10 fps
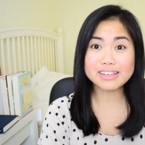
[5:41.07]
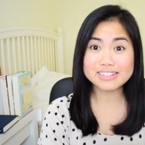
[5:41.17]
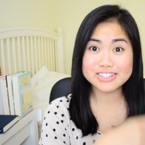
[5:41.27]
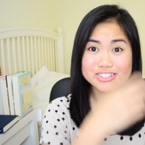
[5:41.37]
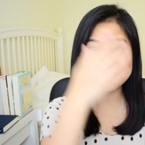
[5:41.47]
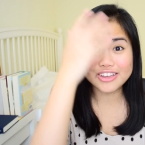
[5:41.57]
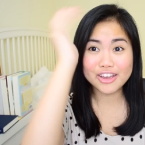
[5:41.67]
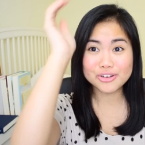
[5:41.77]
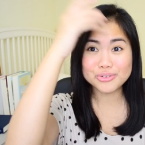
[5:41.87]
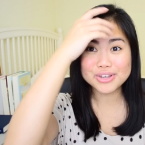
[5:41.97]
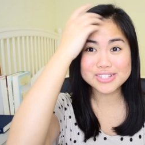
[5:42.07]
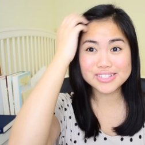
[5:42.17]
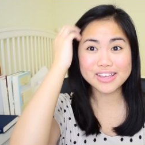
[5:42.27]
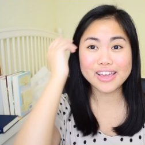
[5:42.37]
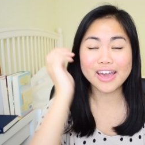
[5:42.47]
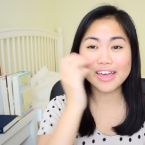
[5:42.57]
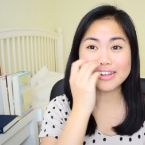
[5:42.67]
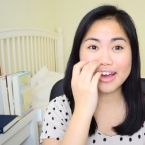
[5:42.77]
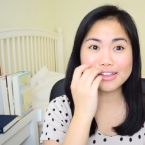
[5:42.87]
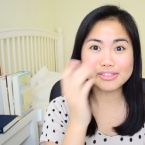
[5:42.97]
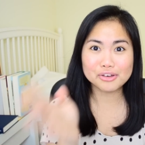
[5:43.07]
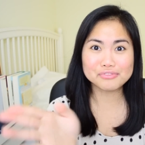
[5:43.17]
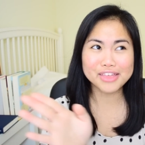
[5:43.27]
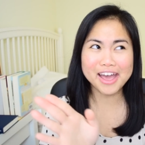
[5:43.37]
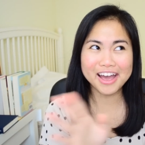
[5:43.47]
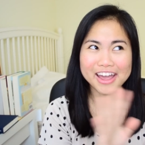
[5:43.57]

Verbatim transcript: It doesn't get greasy and I love that.